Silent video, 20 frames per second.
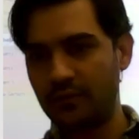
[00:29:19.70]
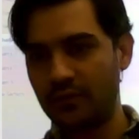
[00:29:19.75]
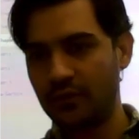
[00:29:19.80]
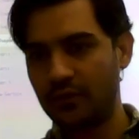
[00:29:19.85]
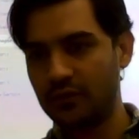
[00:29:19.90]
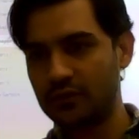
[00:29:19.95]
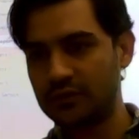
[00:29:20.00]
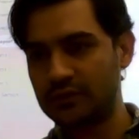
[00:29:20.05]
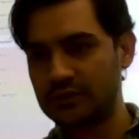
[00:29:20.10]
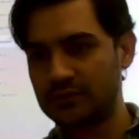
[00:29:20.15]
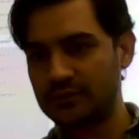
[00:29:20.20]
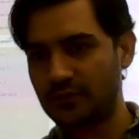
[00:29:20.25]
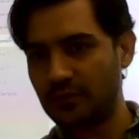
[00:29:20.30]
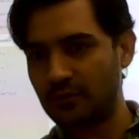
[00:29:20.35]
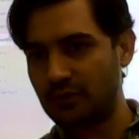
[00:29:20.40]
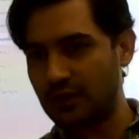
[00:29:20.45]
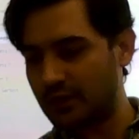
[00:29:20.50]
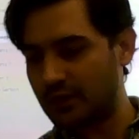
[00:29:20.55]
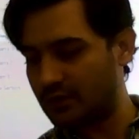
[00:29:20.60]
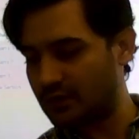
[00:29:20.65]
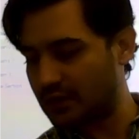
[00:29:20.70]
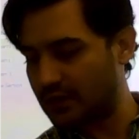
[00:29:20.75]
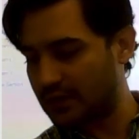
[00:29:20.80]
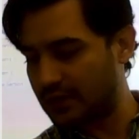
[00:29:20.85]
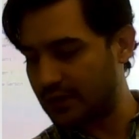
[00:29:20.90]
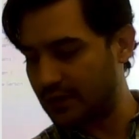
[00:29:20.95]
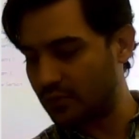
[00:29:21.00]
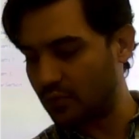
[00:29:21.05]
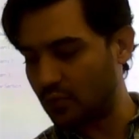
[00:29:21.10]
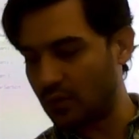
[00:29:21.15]
you use this formula, you're going
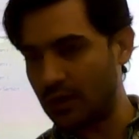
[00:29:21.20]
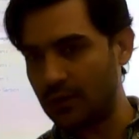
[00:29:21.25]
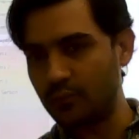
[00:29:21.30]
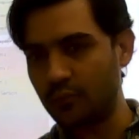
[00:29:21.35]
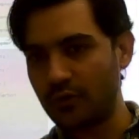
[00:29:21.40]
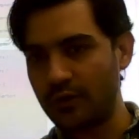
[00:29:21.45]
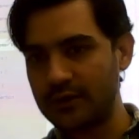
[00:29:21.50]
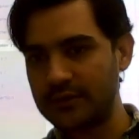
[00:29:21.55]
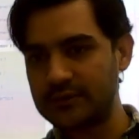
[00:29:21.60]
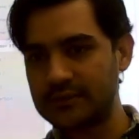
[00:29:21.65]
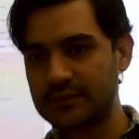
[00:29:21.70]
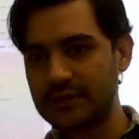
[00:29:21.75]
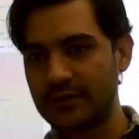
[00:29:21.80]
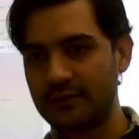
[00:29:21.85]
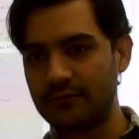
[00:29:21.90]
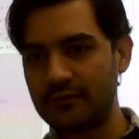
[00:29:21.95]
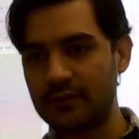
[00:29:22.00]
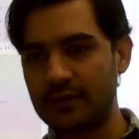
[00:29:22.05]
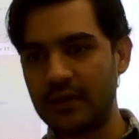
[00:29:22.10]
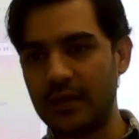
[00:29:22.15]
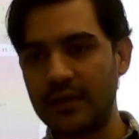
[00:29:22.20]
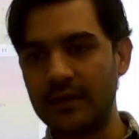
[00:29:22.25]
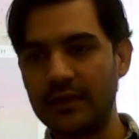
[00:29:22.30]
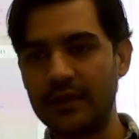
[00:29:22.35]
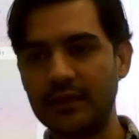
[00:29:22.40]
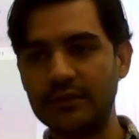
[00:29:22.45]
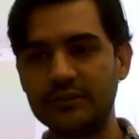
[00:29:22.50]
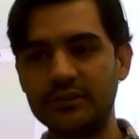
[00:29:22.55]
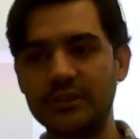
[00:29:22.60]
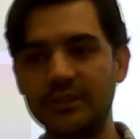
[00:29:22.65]
to get 1.79
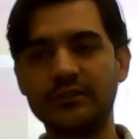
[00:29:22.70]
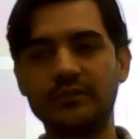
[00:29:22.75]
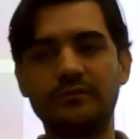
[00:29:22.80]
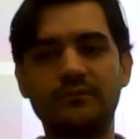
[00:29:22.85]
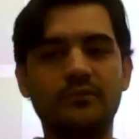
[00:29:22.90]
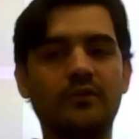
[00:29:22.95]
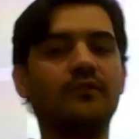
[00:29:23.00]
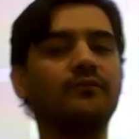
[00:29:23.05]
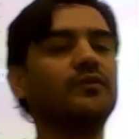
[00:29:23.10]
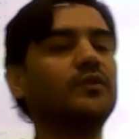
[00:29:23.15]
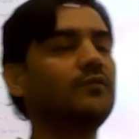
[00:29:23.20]
inches of